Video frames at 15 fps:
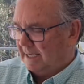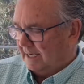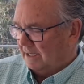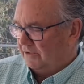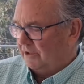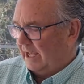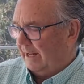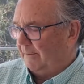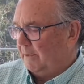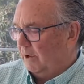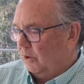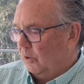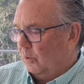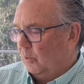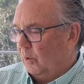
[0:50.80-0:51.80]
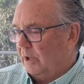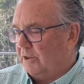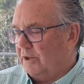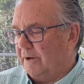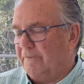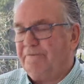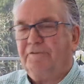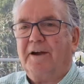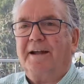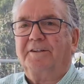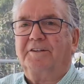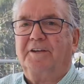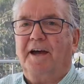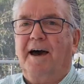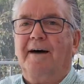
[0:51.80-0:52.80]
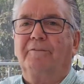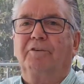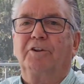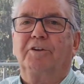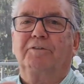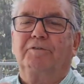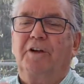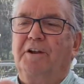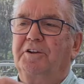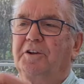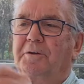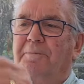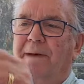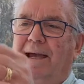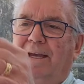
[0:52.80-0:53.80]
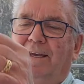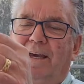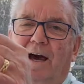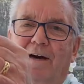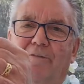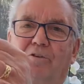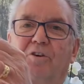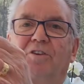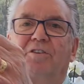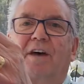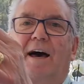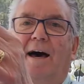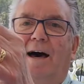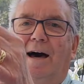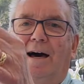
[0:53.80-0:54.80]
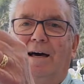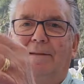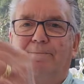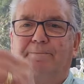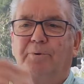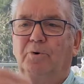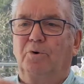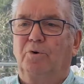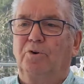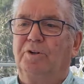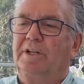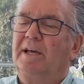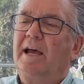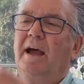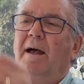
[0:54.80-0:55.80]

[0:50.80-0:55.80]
Is that the front cover, the front and the back cover is a hard board